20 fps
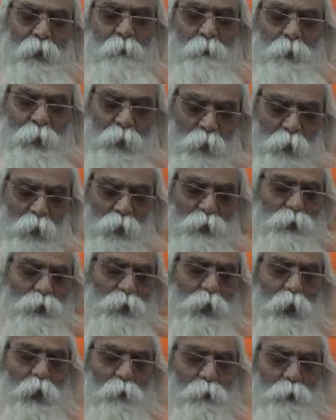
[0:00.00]
Because
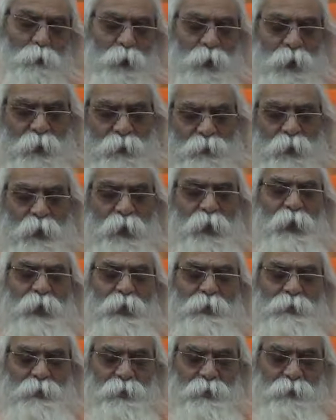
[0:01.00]
your pleasure
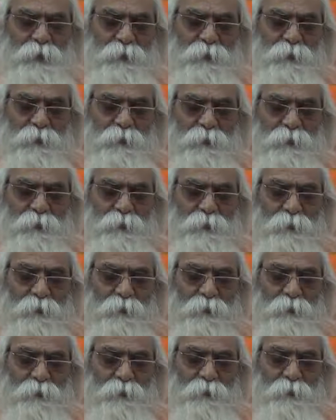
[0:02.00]
is
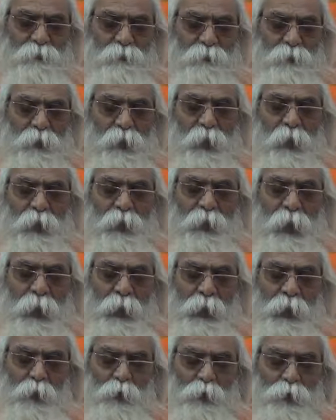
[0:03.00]
a
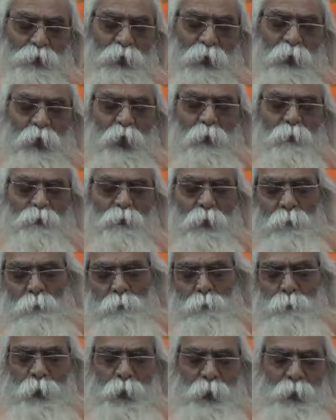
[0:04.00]
dilution of the
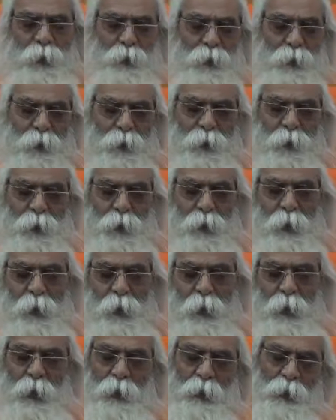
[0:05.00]
pain,
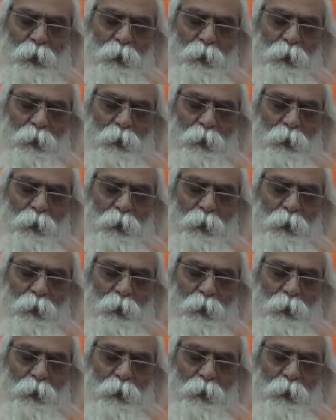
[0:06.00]
and